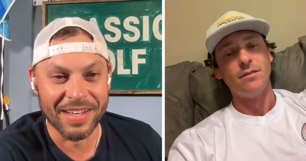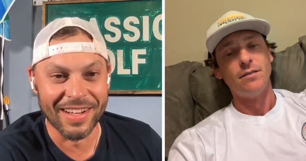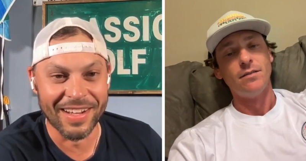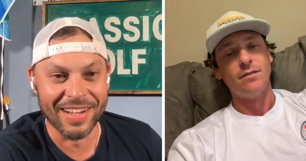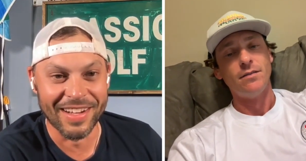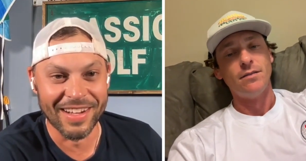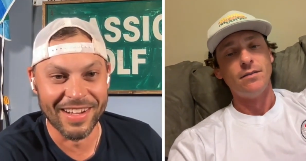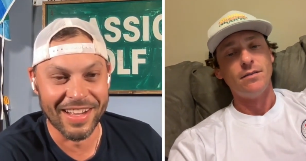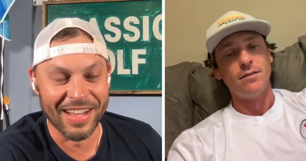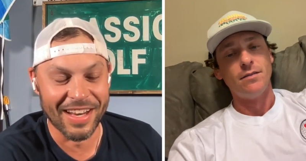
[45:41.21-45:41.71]

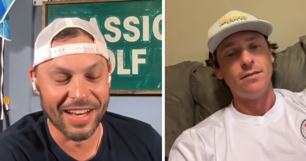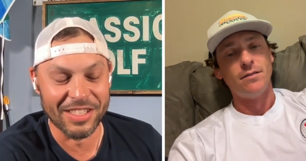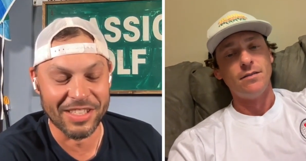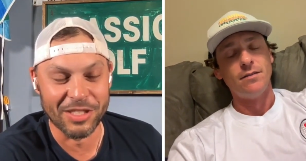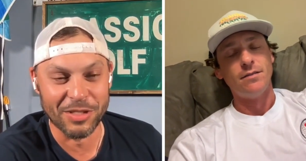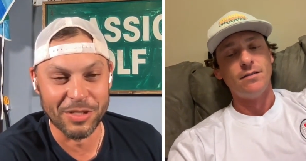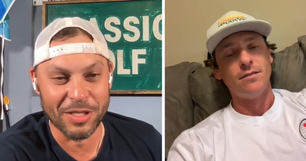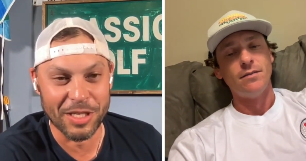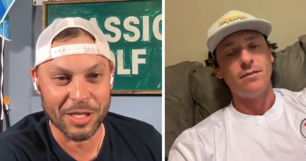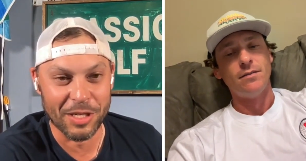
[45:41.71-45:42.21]
Speaker 1: uh, and I do
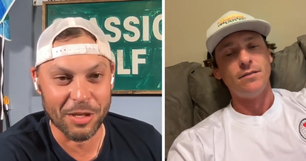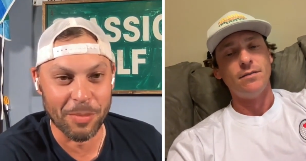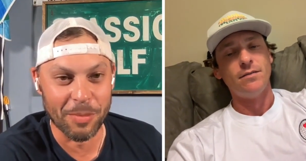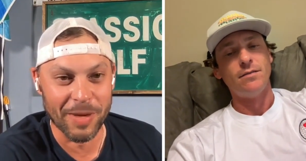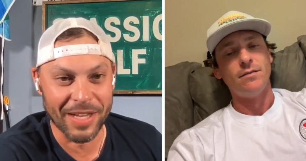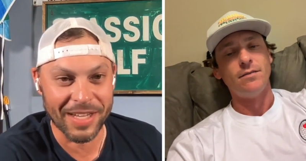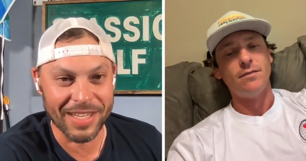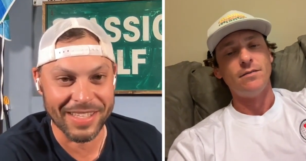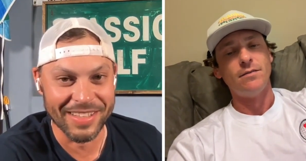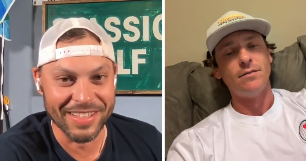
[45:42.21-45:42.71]
need to go
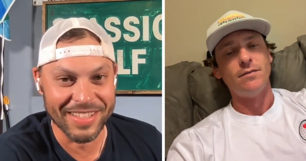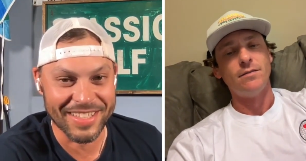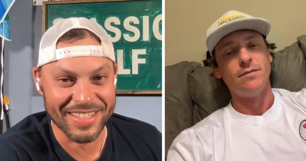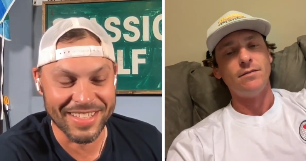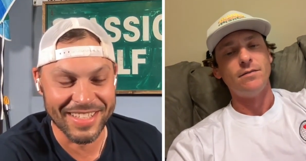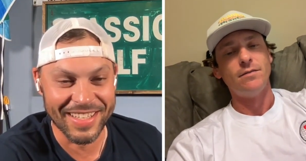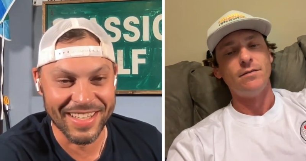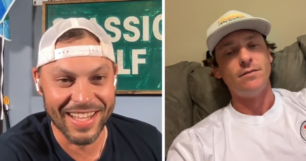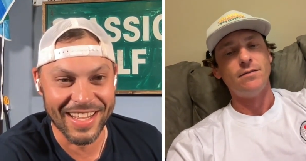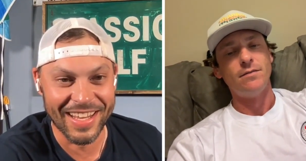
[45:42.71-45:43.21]
back and listen to
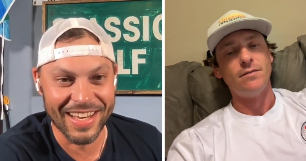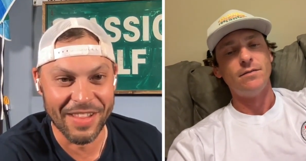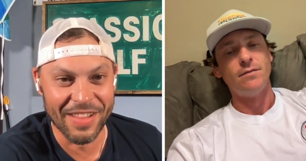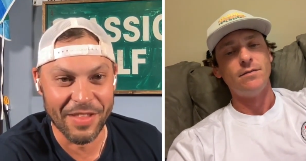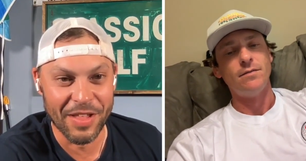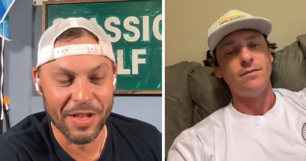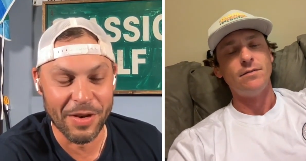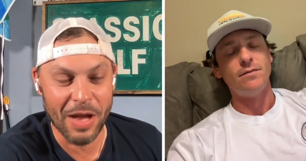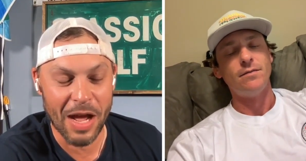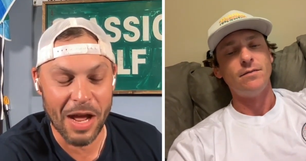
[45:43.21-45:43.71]
that. And
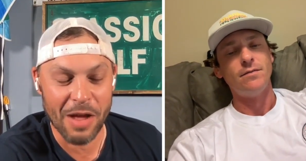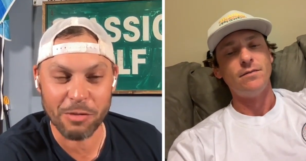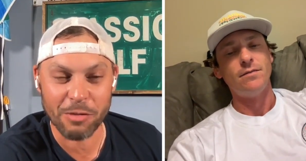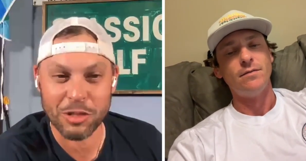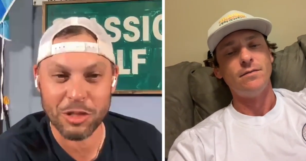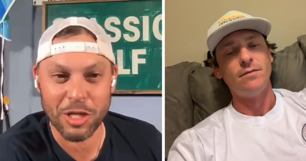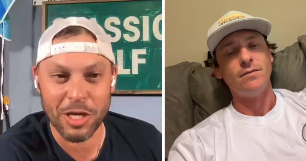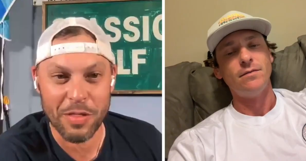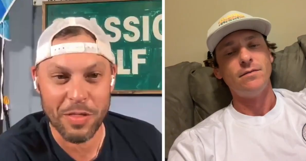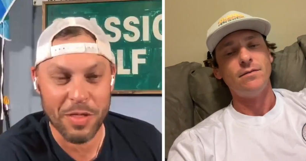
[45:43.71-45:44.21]
then I was
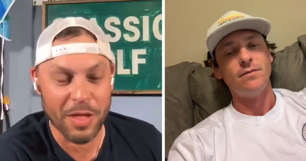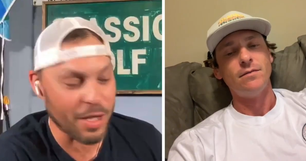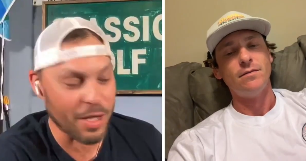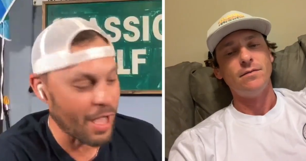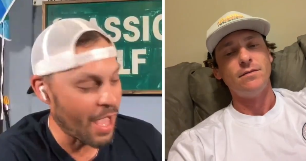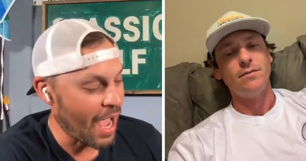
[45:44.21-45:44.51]
trying to think.